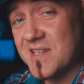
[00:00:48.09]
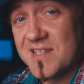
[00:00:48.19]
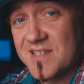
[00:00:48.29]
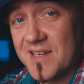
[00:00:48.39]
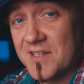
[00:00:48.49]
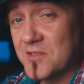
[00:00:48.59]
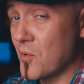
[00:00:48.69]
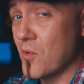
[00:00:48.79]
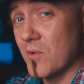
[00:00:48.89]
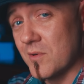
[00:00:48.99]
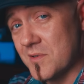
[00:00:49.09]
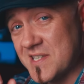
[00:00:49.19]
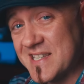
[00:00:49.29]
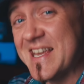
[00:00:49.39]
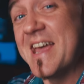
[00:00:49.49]
Z six, or
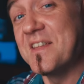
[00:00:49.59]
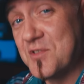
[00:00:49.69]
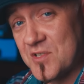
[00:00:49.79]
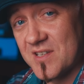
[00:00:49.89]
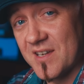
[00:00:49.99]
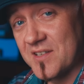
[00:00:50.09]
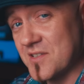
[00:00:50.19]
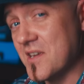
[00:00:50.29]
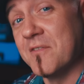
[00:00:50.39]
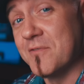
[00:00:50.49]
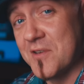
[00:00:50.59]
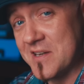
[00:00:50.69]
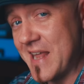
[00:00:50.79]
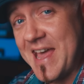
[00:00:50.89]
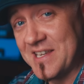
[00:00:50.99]
Z six if you're
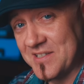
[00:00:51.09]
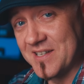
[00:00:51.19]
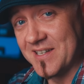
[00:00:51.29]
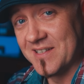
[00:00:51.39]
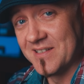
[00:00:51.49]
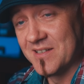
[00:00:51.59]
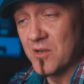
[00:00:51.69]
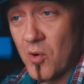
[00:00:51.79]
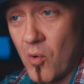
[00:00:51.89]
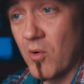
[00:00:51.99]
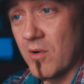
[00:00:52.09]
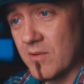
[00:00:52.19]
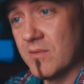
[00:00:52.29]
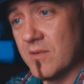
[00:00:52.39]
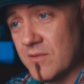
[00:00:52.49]
nasty,
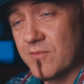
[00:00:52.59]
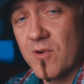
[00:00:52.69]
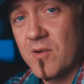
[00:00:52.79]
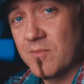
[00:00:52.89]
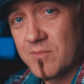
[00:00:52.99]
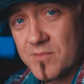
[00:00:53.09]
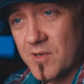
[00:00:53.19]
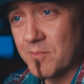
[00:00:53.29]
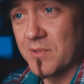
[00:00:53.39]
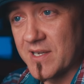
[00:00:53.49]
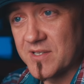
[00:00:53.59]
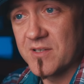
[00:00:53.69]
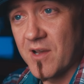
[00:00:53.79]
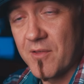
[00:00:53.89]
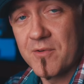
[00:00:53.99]
or from someplace
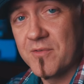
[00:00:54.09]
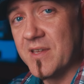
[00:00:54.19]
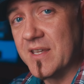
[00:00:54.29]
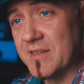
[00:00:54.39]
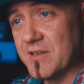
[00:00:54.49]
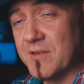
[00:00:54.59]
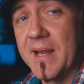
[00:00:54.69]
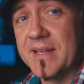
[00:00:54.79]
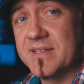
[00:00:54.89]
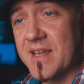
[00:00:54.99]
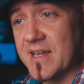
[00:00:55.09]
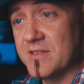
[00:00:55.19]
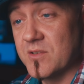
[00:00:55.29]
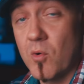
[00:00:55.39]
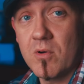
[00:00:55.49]
other than the United
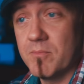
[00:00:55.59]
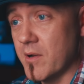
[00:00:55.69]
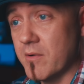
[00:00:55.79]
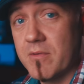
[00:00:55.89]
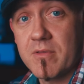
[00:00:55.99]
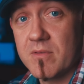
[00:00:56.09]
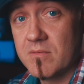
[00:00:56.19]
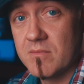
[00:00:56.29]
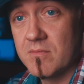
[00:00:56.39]
States, or both.